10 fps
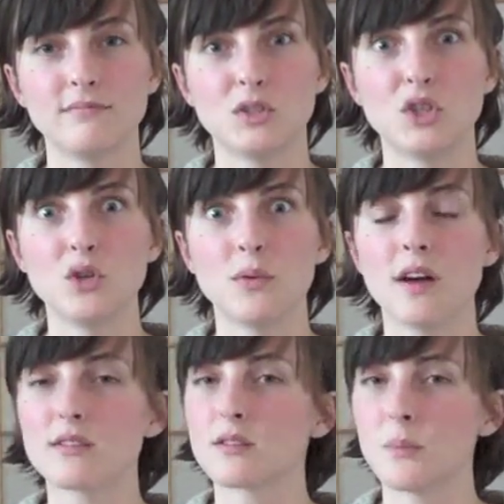do
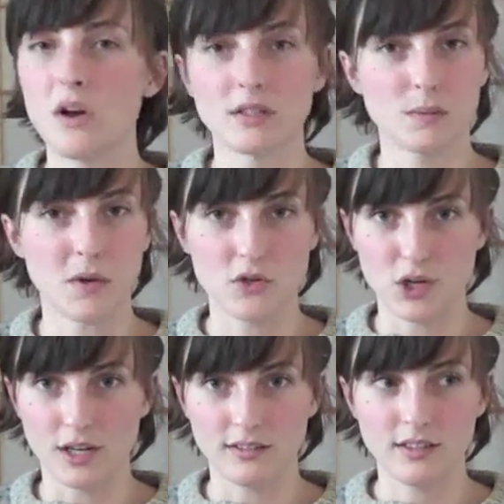a small
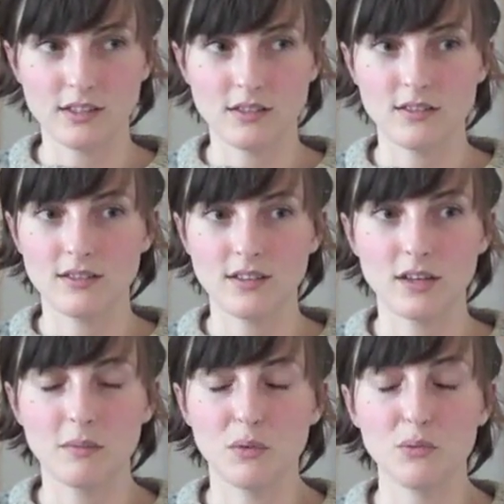exposure. It
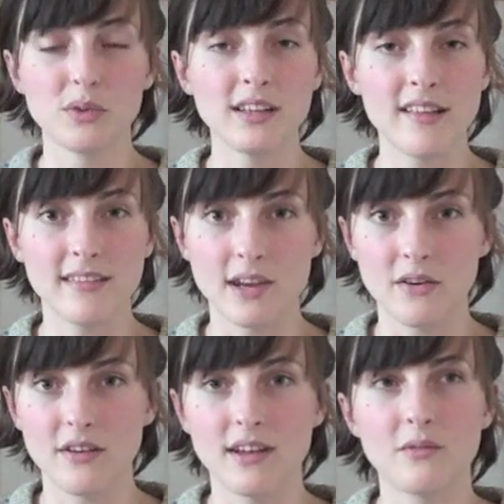could be really
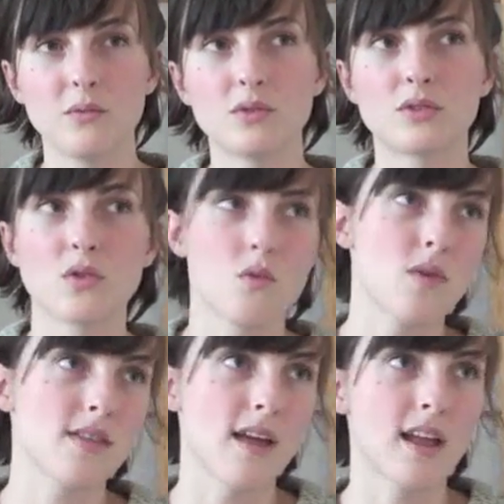little, and so
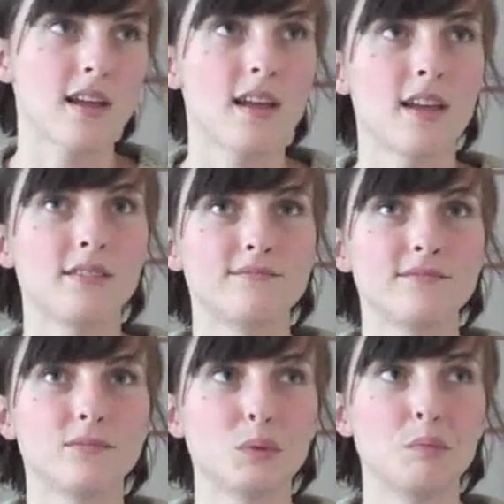we like
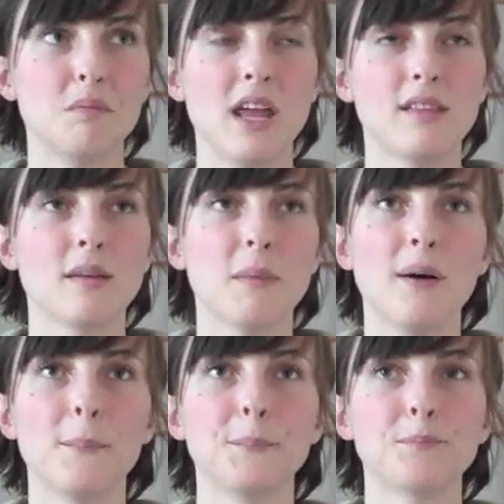would make them
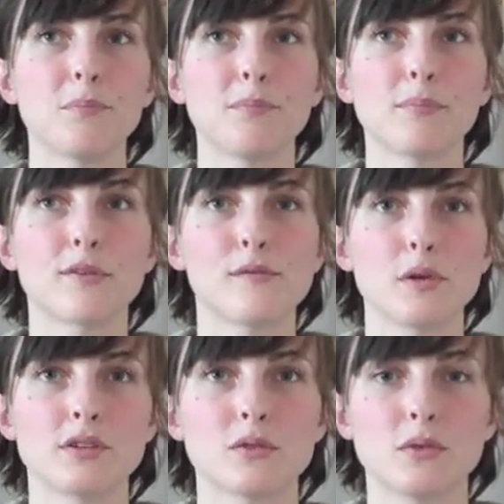up
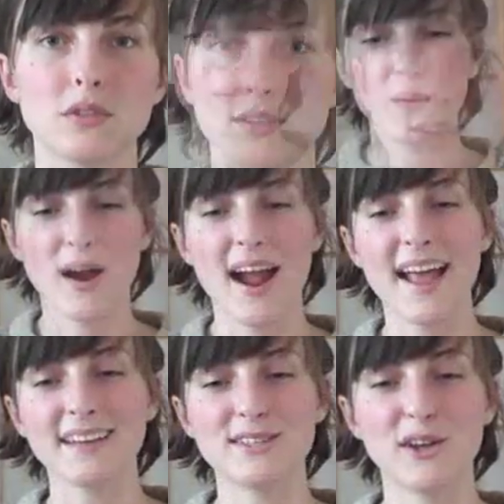before school together. I
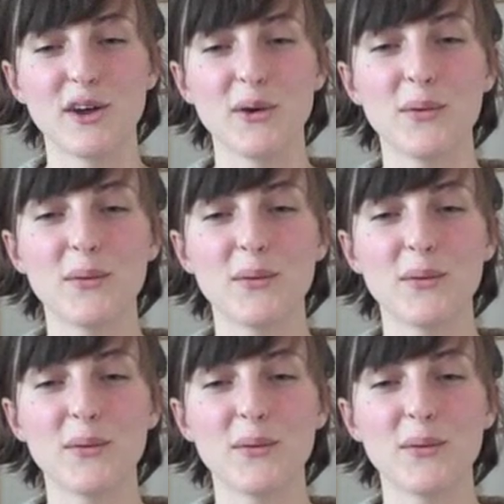had to go